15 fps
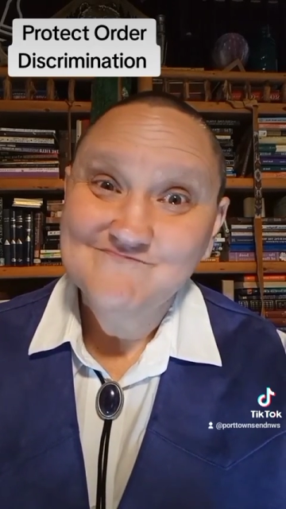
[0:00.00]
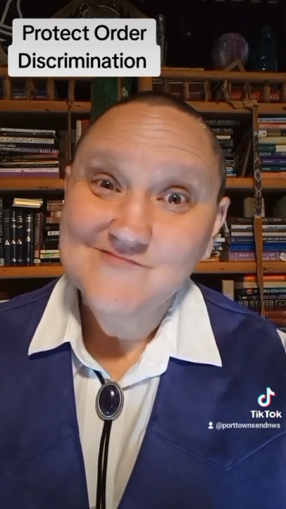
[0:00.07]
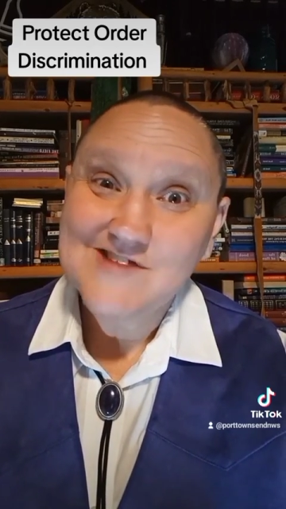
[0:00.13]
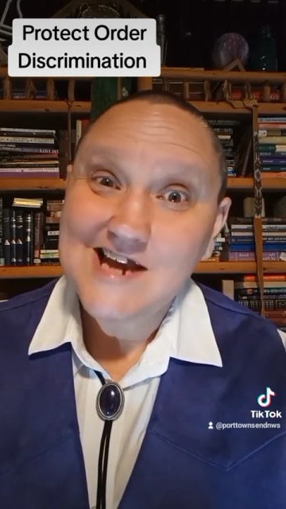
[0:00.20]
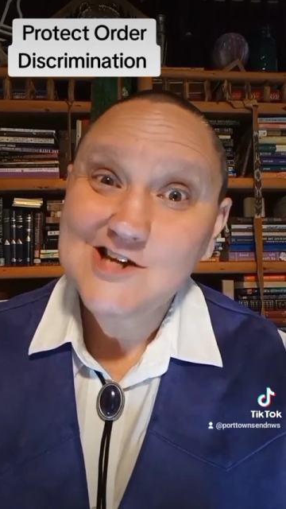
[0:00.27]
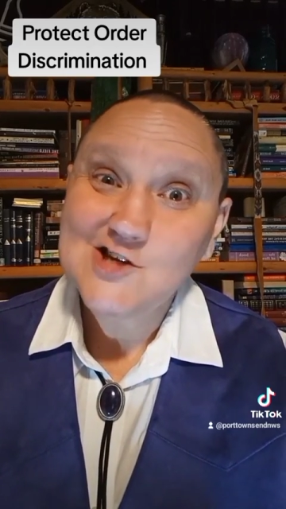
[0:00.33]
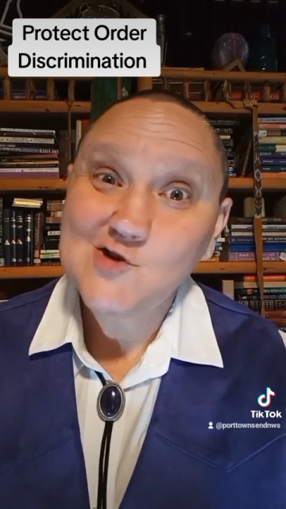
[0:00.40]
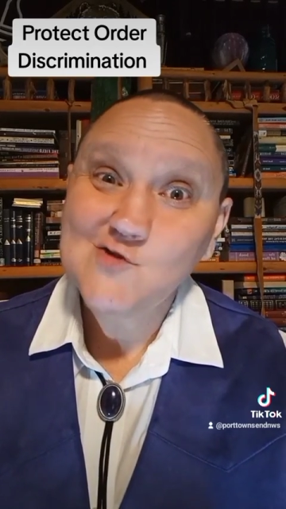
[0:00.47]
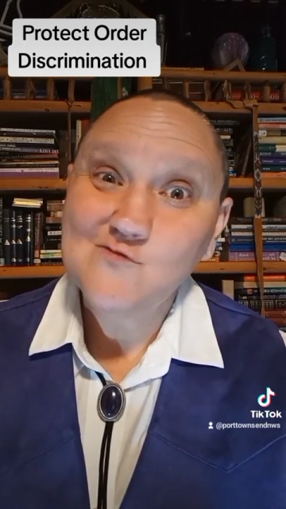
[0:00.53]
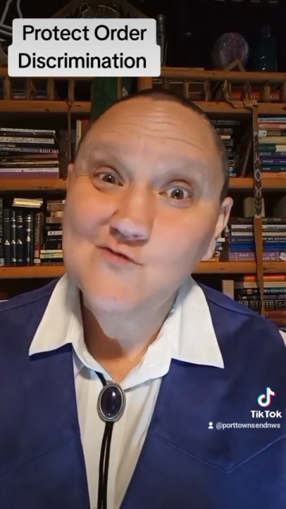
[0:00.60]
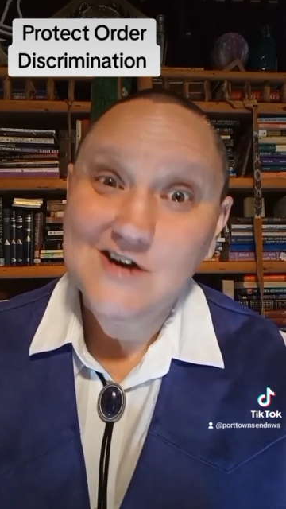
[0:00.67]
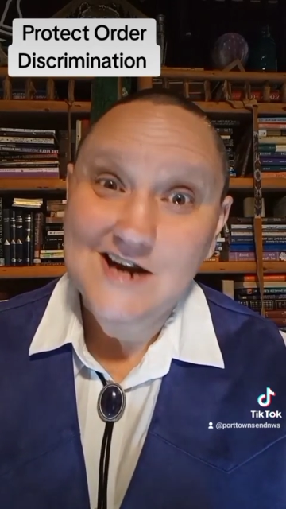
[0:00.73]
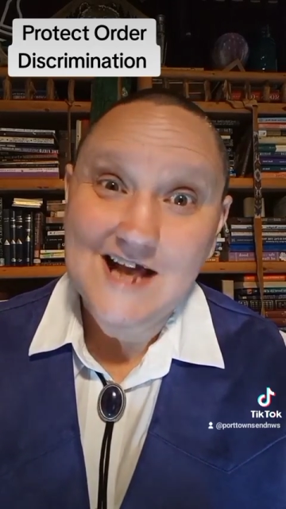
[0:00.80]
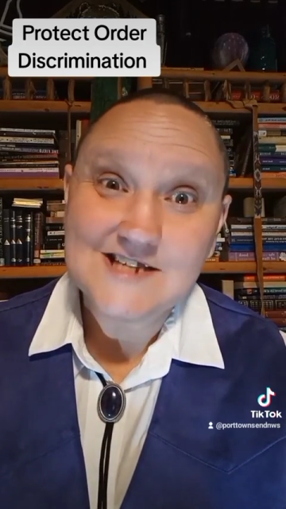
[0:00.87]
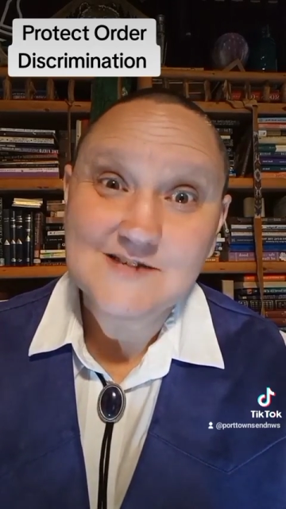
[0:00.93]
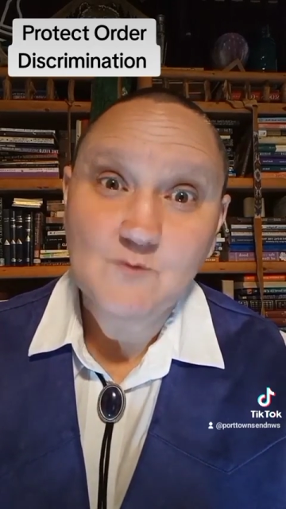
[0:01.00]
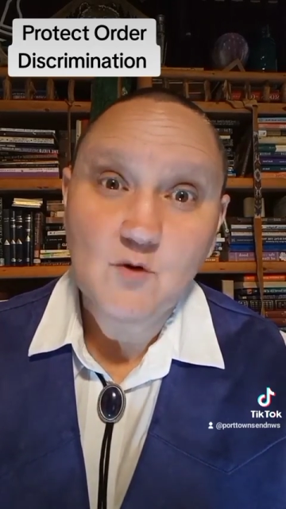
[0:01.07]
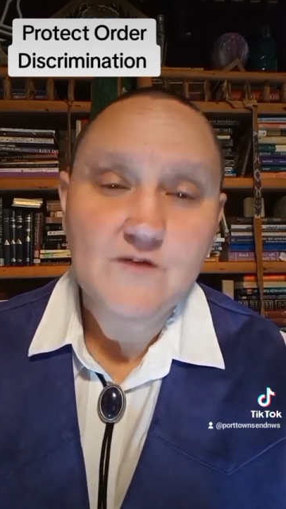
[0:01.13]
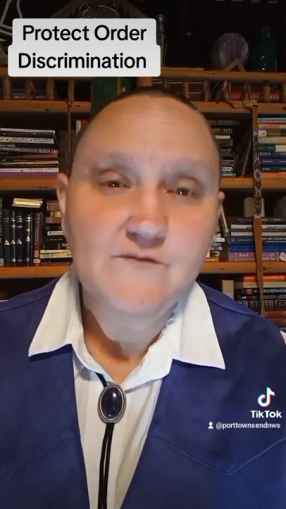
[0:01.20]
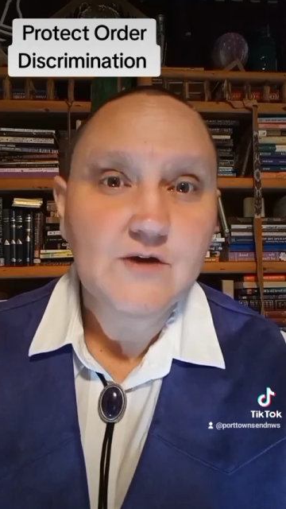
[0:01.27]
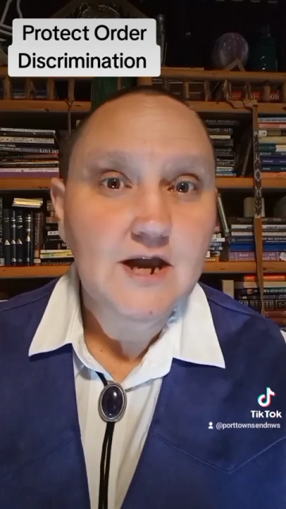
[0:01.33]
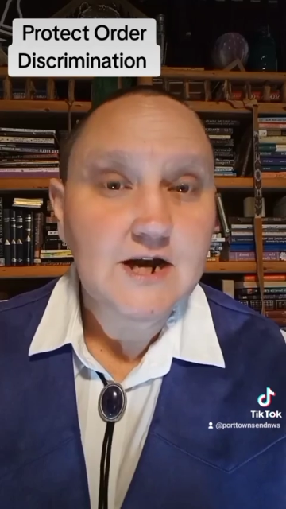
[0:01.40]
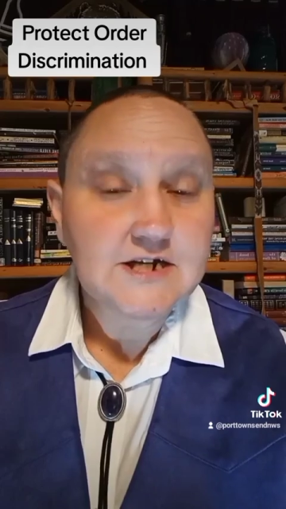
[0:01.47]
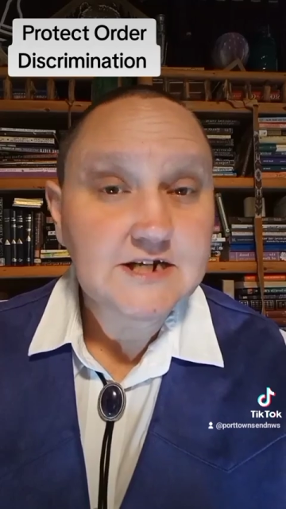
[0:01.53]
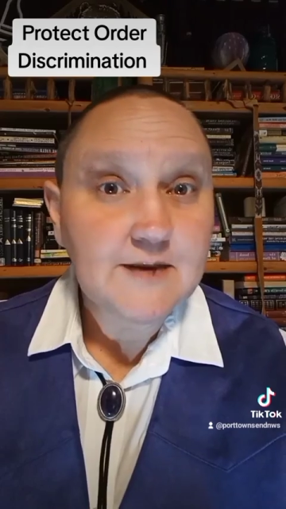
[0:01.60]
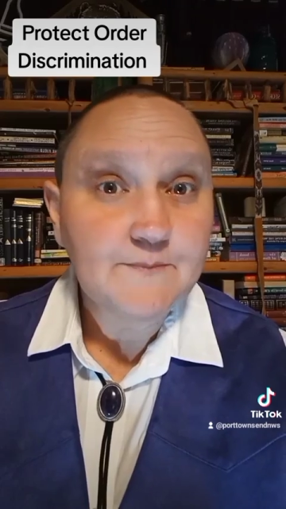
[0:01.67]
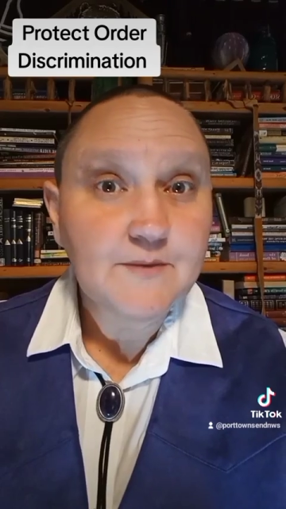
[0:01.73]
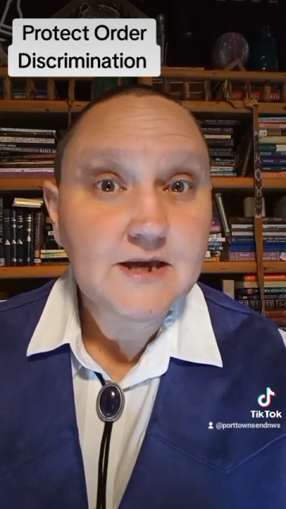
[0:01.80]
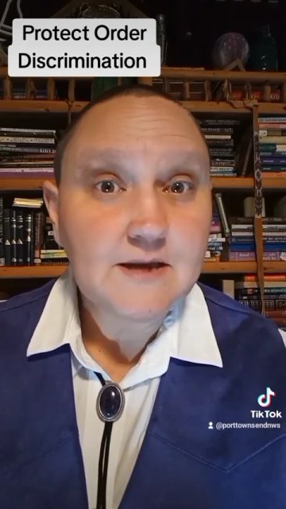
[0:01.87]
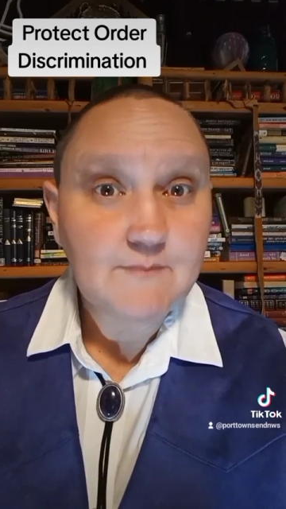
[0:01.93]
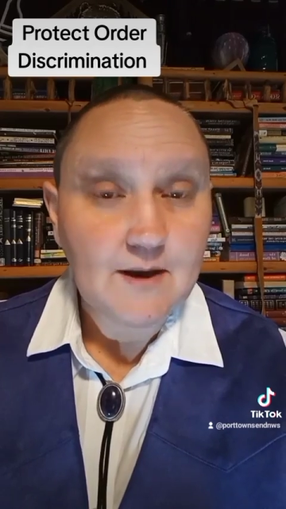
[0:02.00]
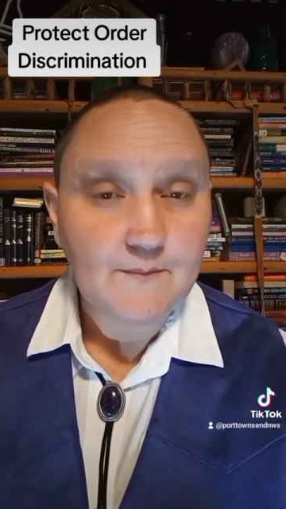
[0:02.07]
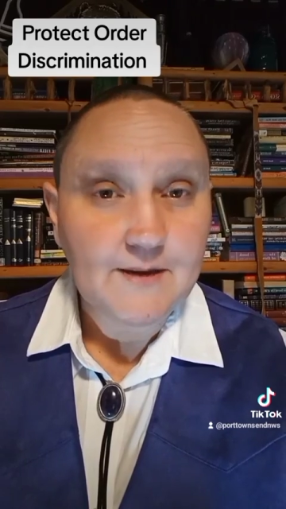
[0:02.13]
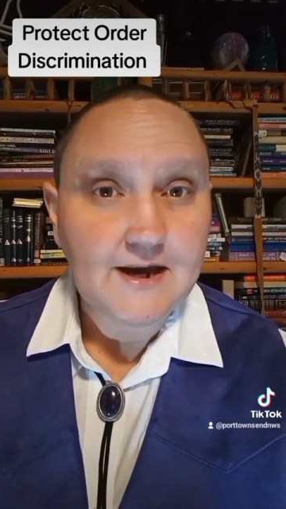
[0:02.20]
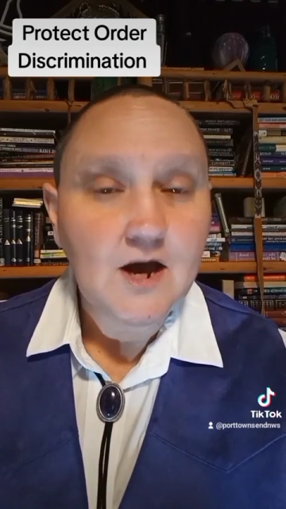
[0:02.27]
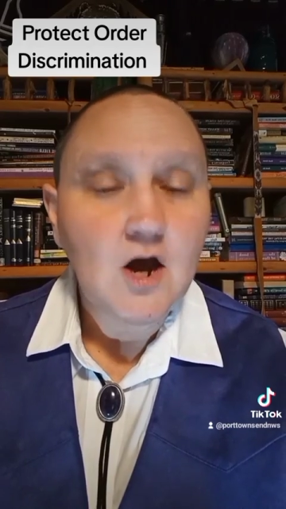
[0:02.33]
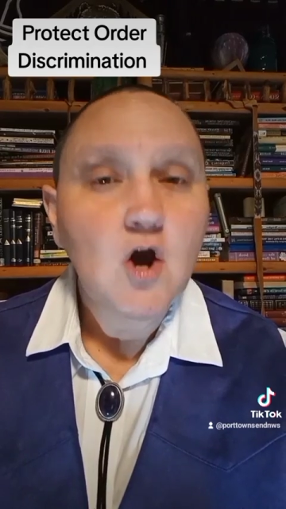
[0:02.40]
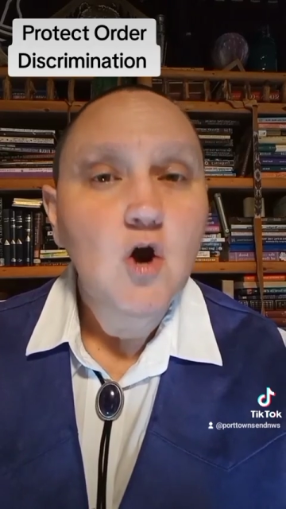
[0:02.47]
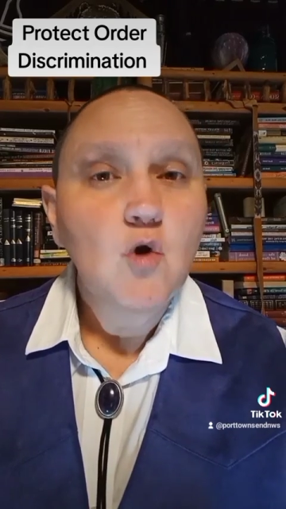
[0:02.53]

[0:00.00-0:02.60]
Stay tuned for lots more. And if you got a tip, email me,